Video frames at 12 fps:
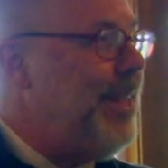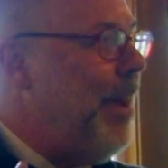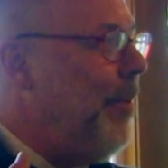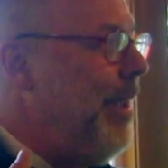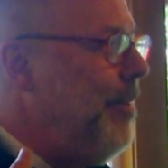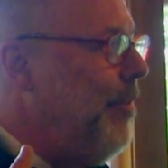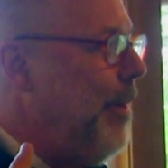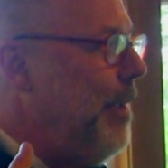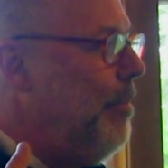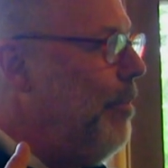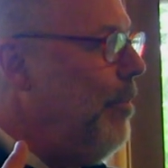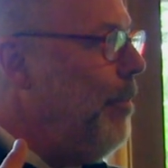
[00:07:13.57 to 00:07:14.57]
that we,
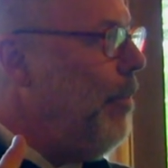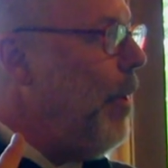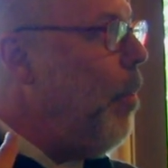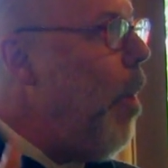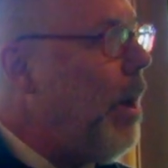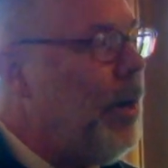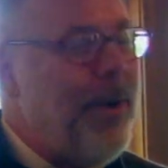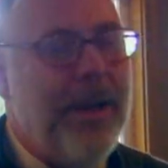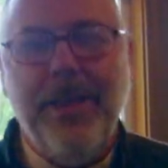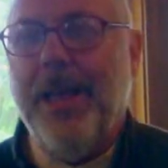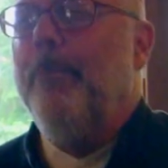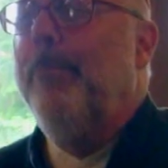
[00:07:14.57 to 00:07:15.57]
we, we walk
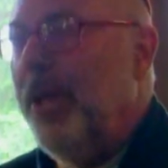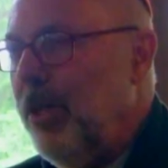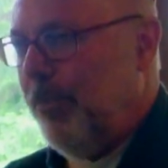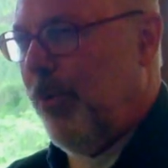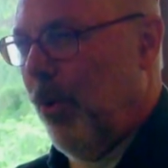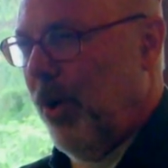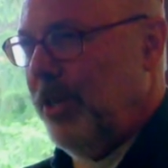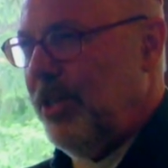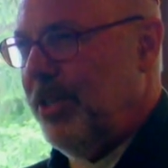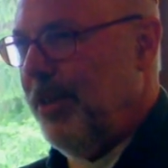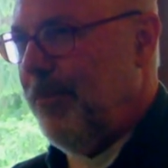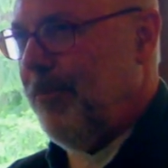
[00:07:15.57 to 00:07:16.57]
around like billboards.